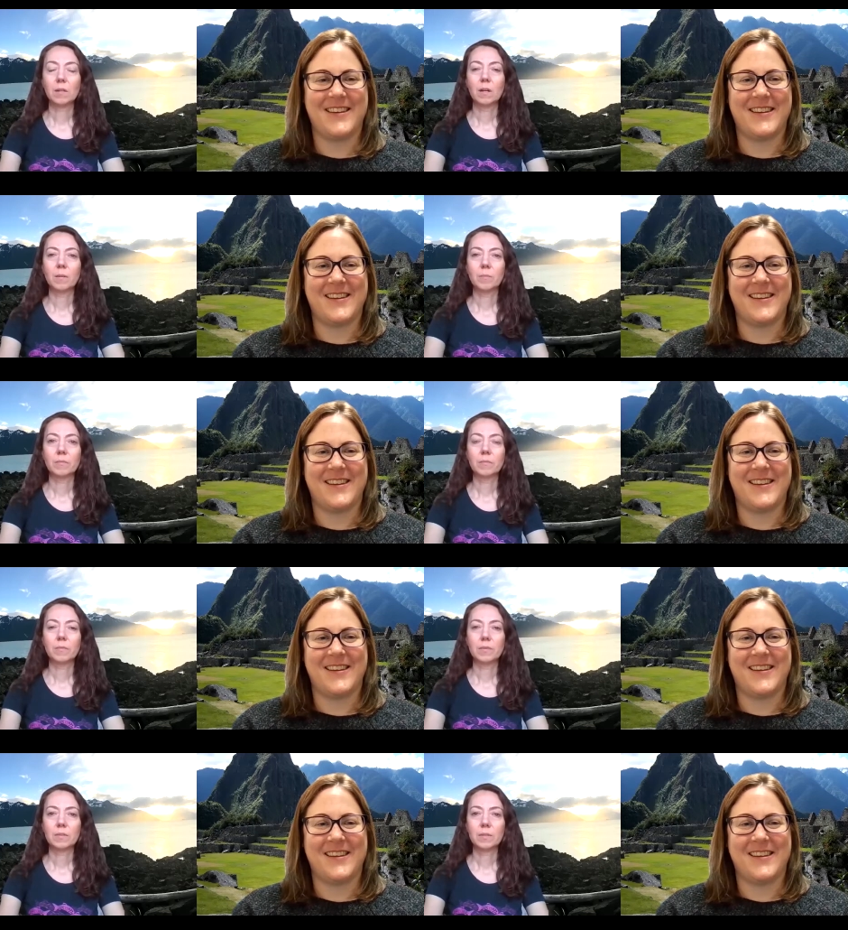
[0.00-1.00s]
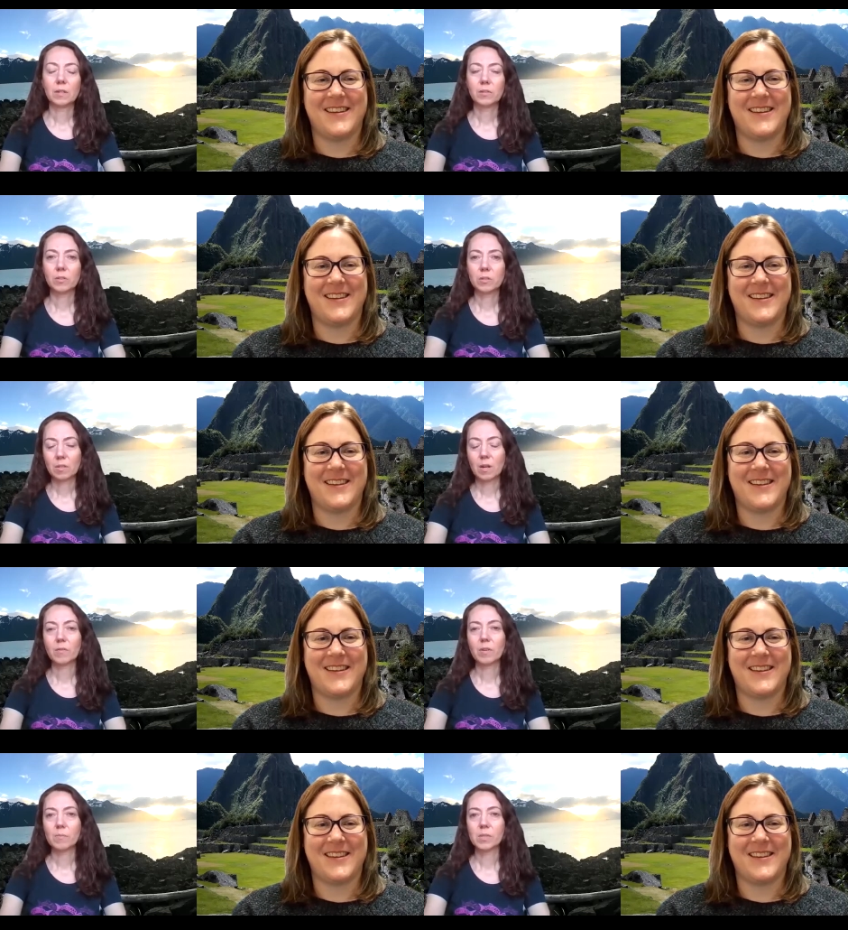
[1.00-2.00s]
Speaker 1: Um, Doctor
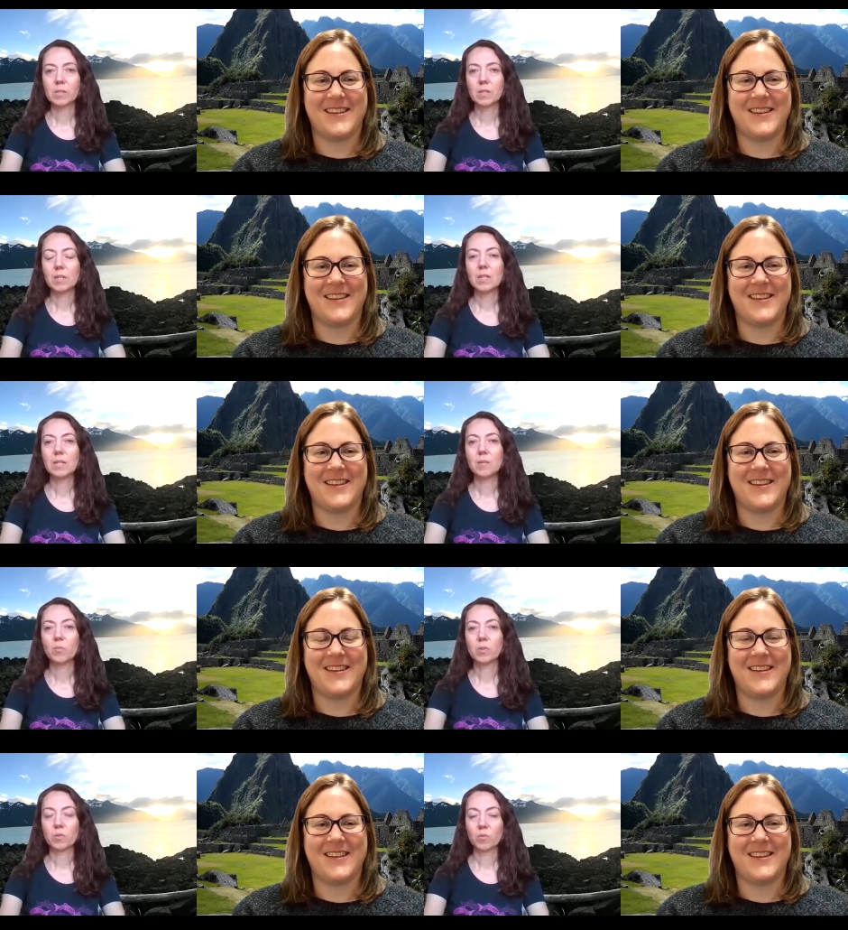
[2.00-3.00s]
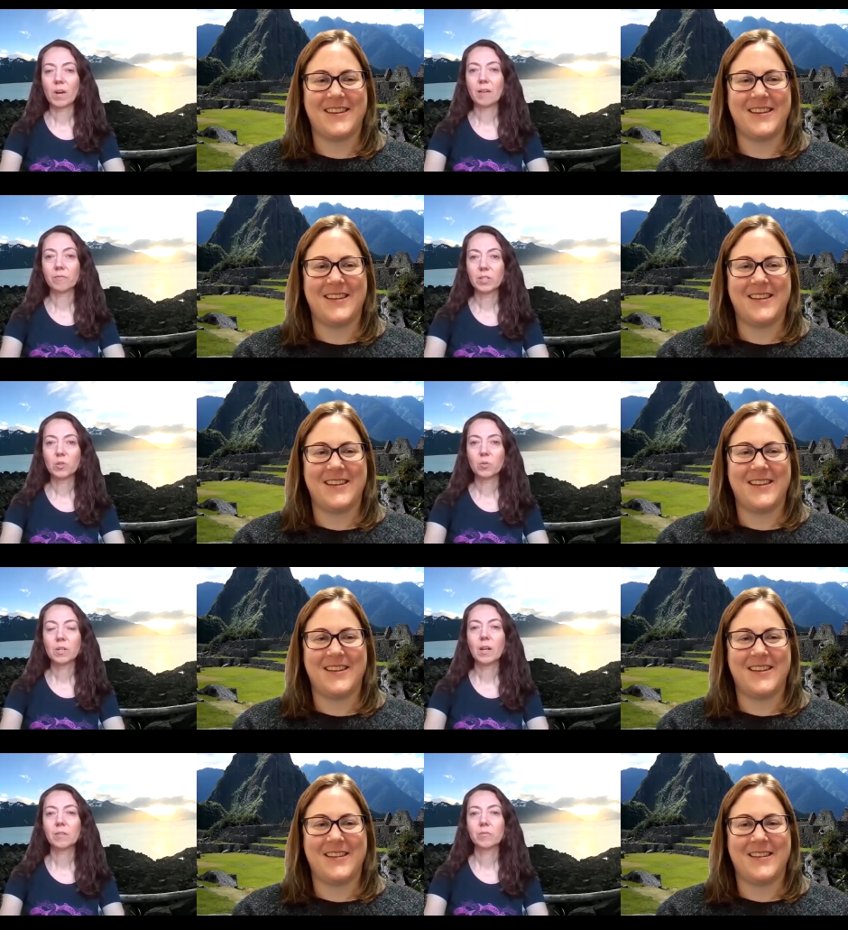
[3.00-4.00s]
Scott Ramsey, he was a rafting tour
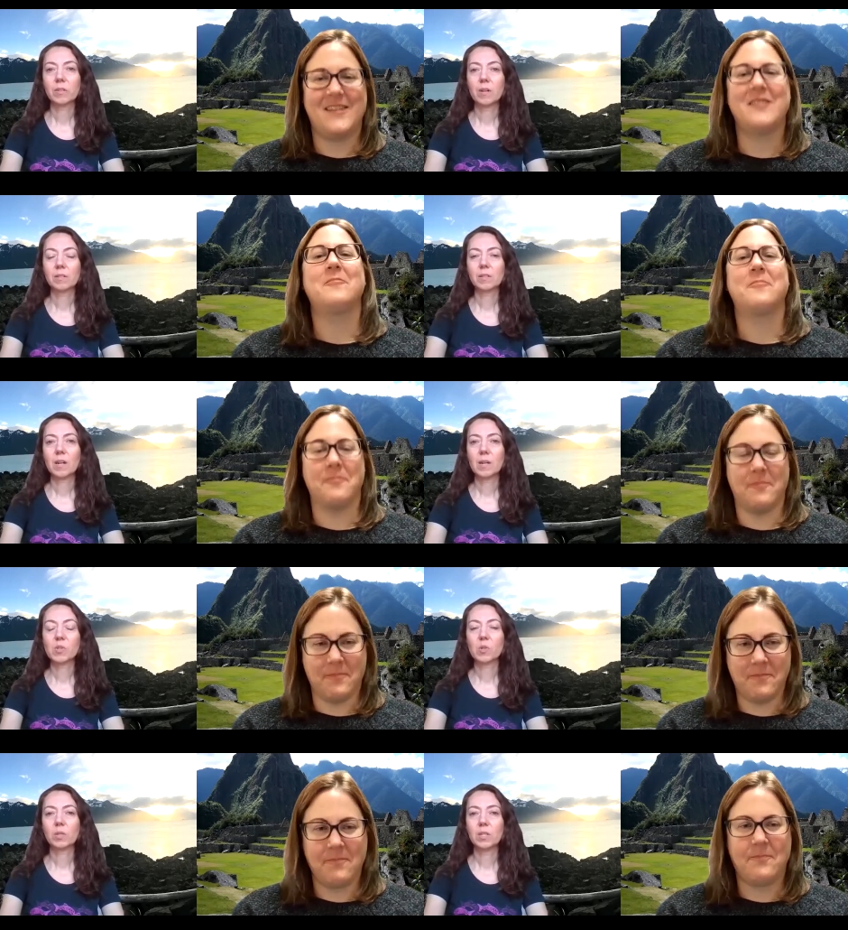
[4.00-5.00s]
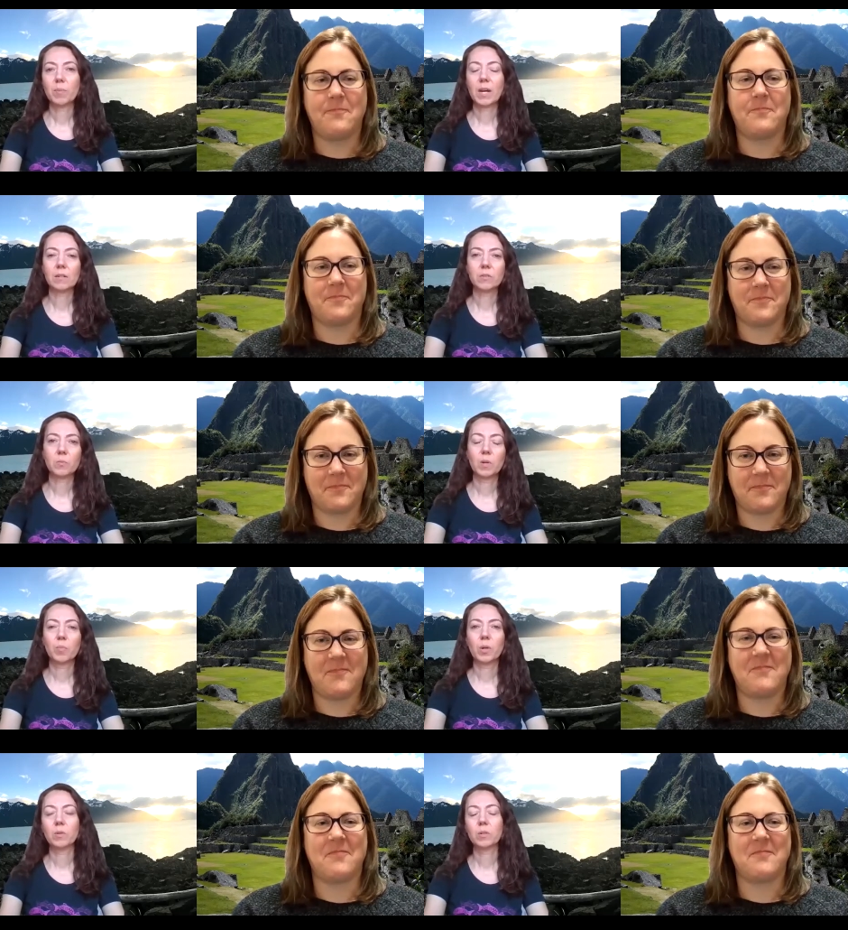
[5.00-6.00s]
guide for a long time. So he paddles
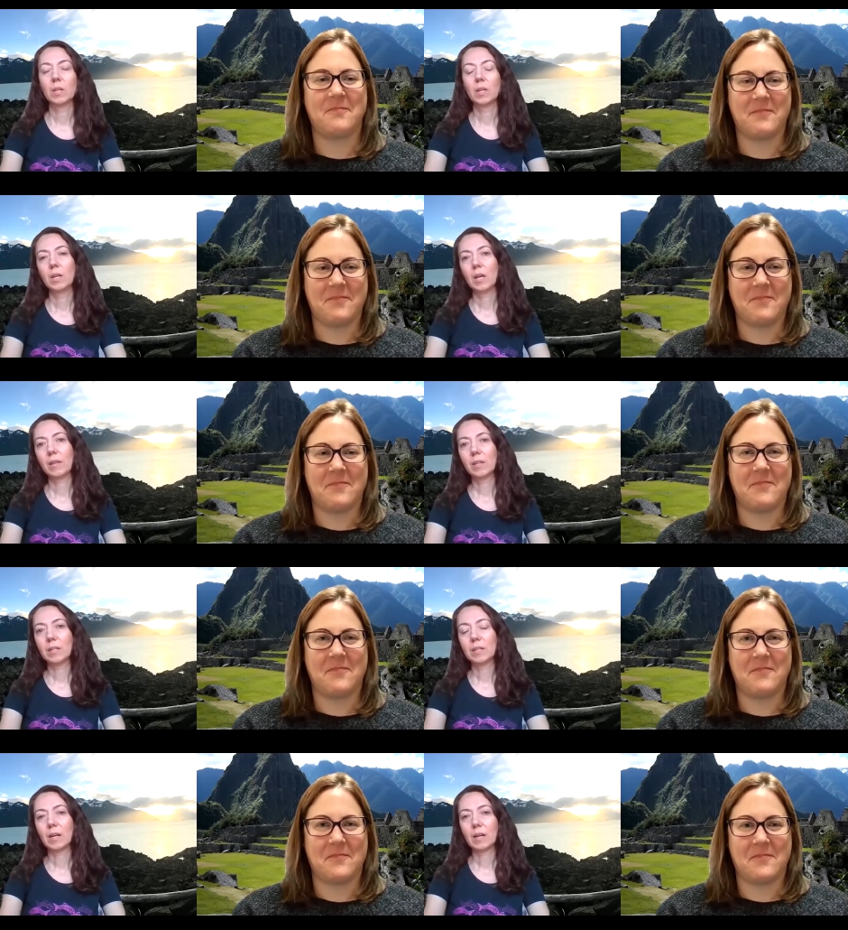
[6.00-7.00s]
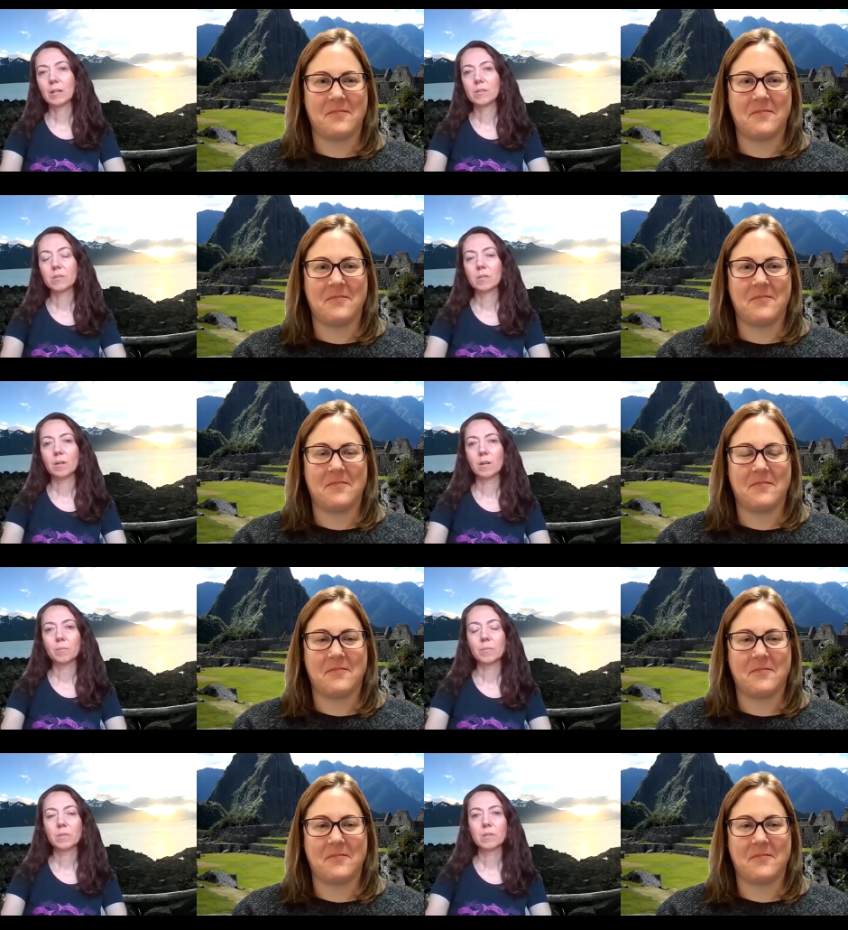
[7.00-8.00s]
one boat, and then he has
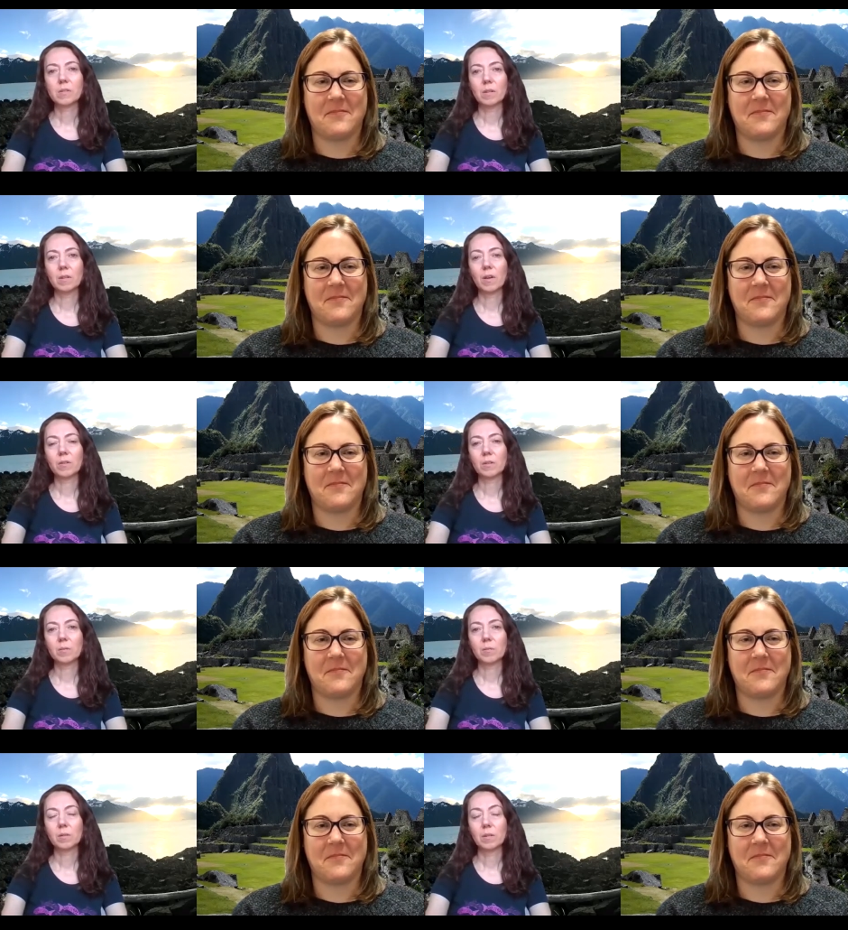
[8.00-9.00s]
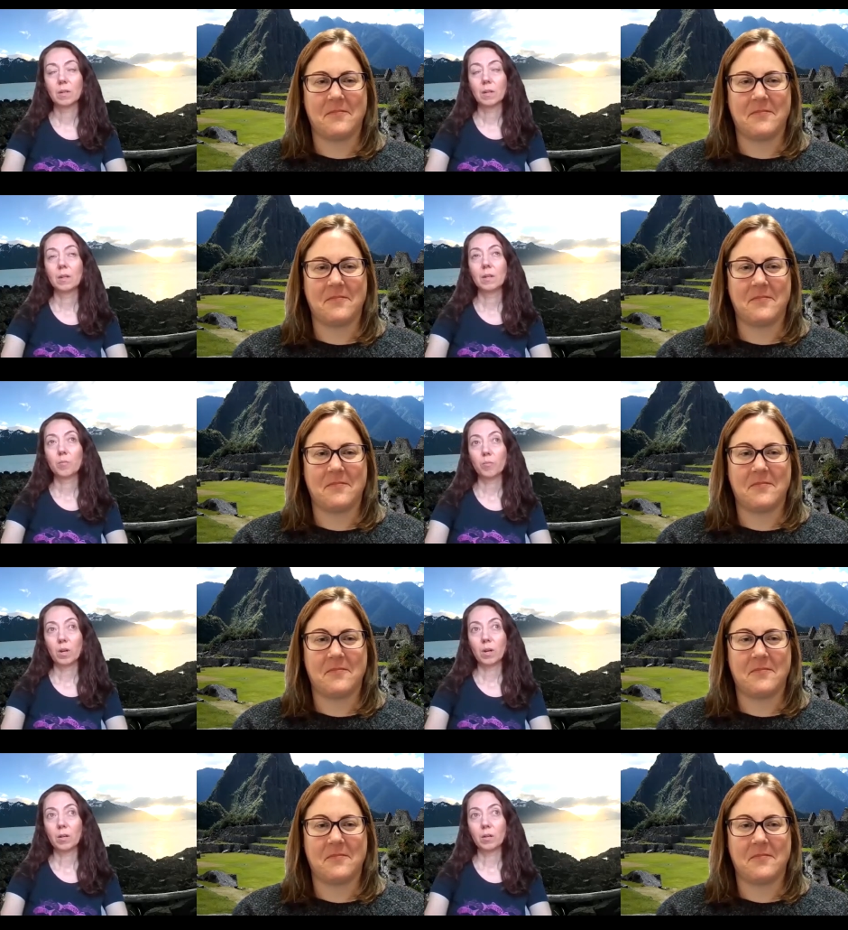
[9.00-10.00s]
um, another uh,